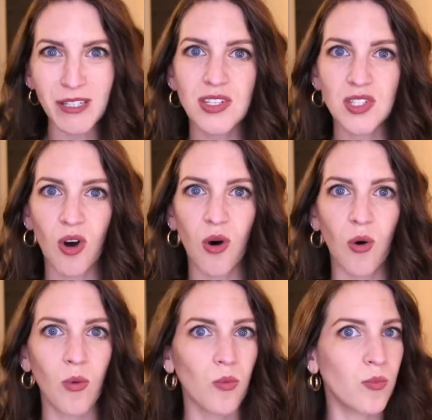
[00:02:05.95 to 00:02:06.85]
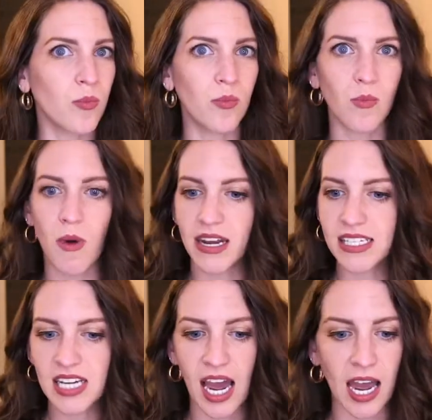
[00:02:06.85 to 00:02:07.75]
So many
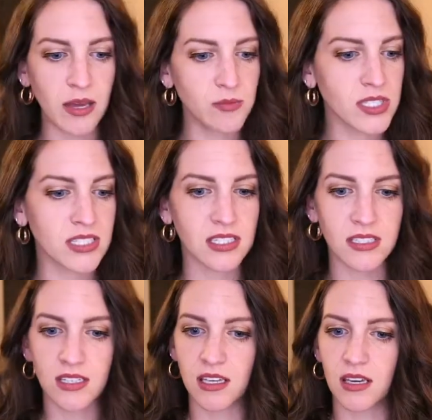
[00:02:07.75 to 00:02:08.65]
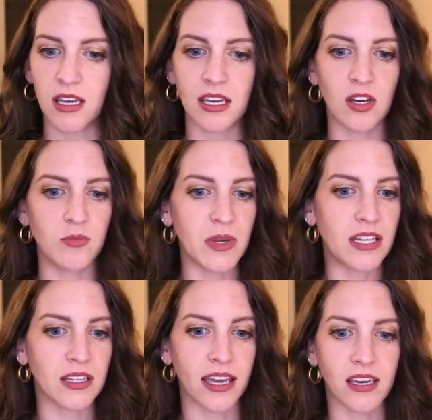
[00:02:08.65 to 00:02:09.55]
times it could be
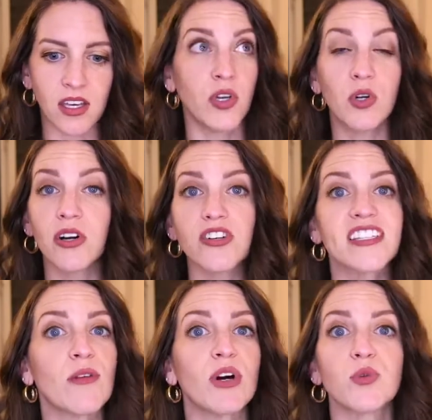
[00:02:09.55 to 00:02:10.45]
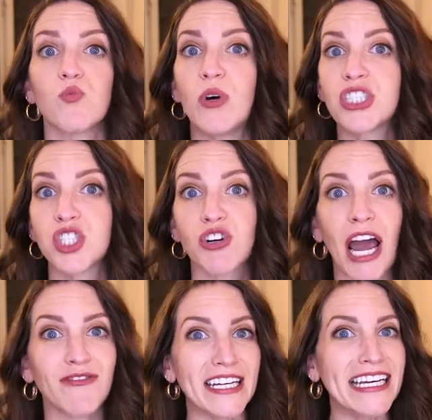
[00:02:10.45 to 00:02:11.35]
like you don't understand what
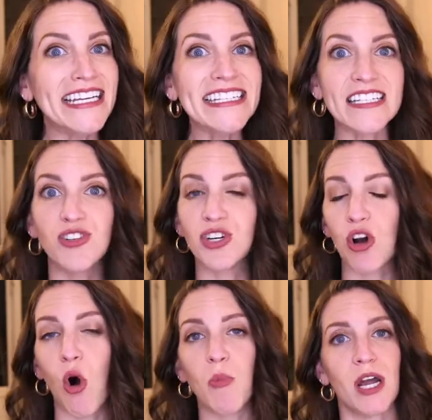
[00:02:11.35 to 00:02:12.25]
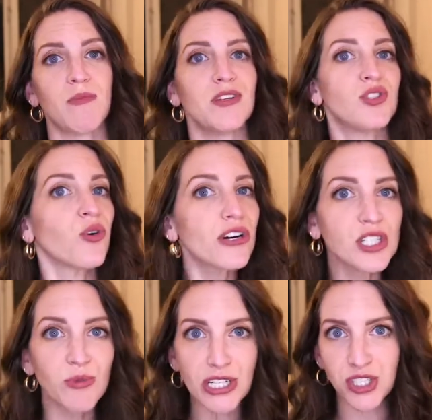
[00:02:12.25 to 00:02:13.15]
witchcraft is and you could open up the door
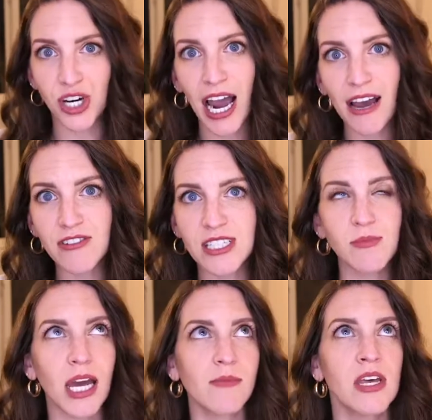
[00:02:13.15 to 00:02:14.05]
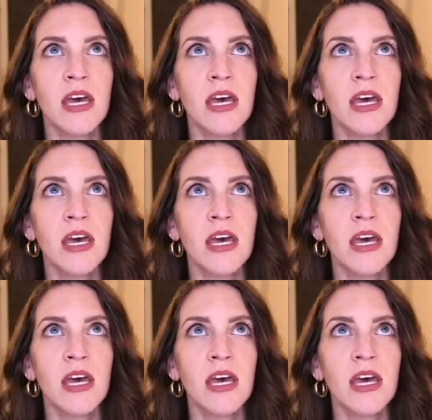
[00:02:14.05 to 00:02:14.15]
to witchcraft sometimes